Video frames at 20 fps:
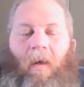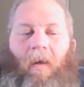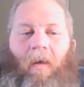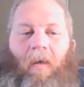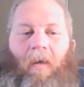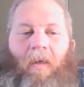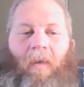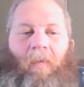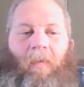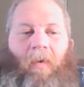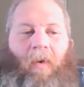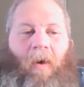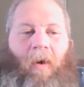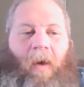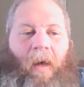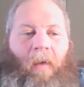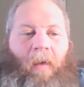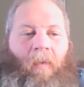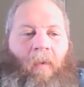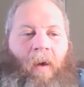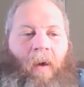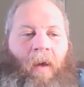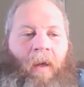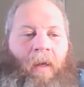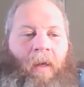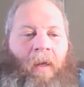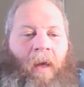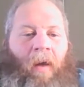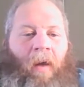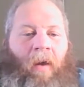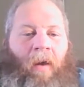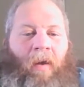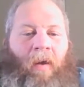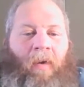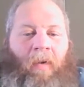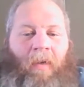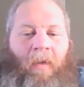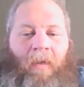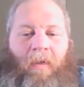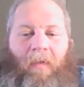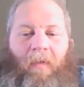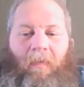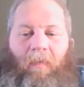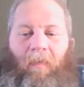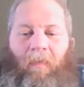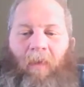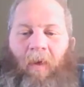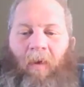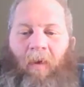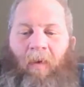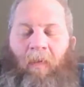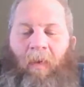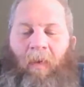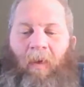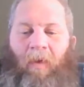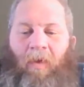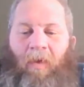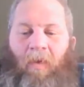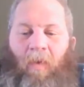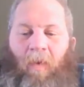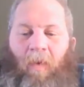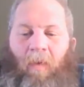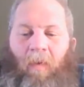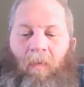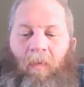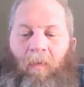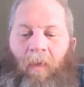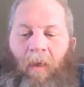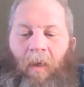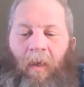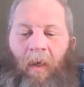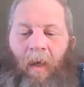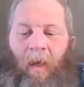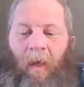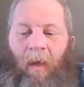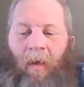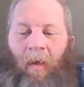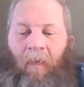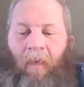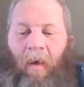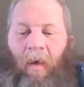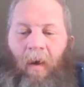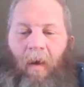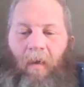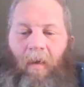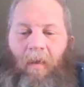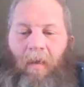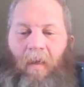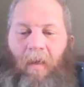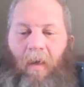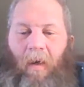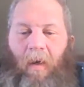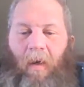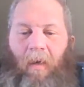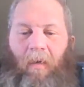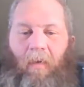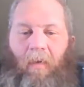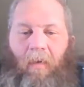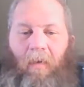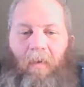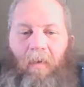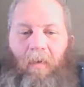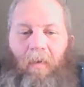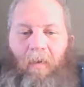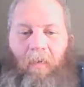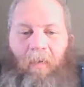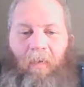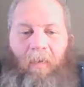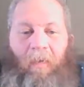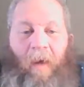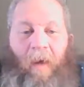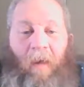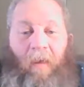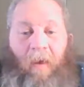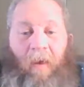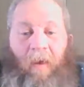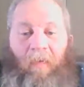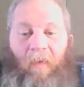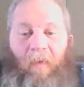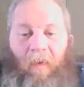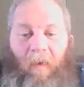Because I'm going to go ahead and wind it down. I know it's been short, but again, we've got life to